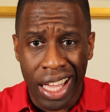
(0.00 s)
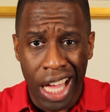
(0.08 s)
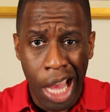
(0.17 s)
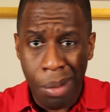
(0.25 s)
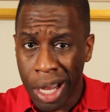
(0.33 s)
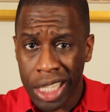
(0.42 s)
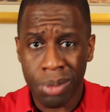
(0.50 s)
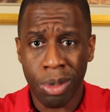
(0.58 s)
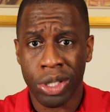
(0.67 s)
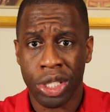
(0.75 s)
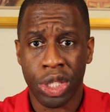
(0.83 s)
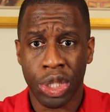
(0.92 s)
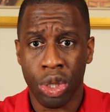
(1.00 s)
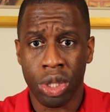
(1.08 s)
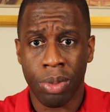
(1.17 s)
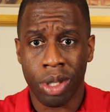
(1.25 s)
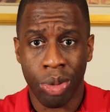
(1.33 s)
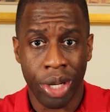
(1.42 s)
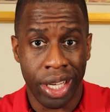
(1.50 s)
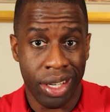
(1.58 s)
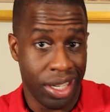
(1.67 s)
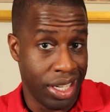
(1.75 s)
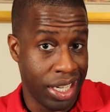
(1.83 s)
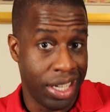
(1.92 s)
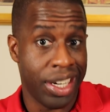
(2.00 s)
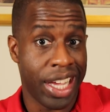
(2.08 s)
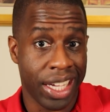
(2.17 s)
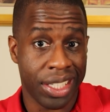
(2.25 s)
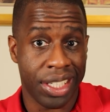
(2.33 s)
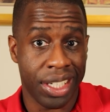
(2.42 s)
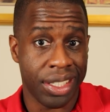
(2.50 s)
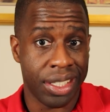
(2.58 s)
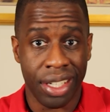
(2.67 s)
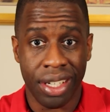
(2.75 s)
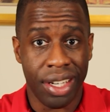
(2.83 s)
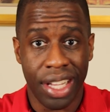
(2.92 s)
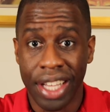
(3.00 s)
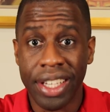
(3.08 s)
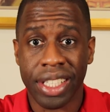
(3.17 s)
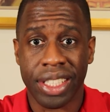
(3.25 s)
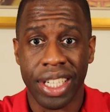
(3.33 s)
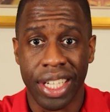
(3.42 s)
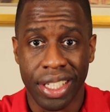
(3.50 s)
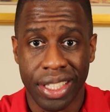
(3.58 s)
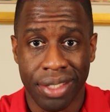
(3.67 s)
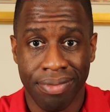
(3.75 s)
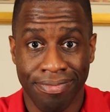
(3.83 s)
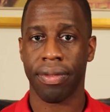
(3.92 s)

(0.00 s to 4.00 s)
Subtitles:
How am I supposed to choose between indexes and indices?